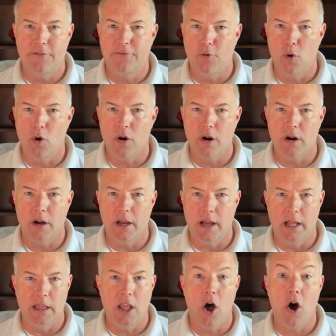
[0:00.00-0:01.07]
for
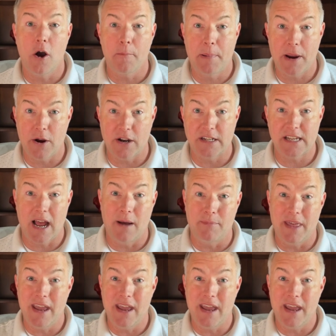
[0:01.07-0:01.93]
a long period of time.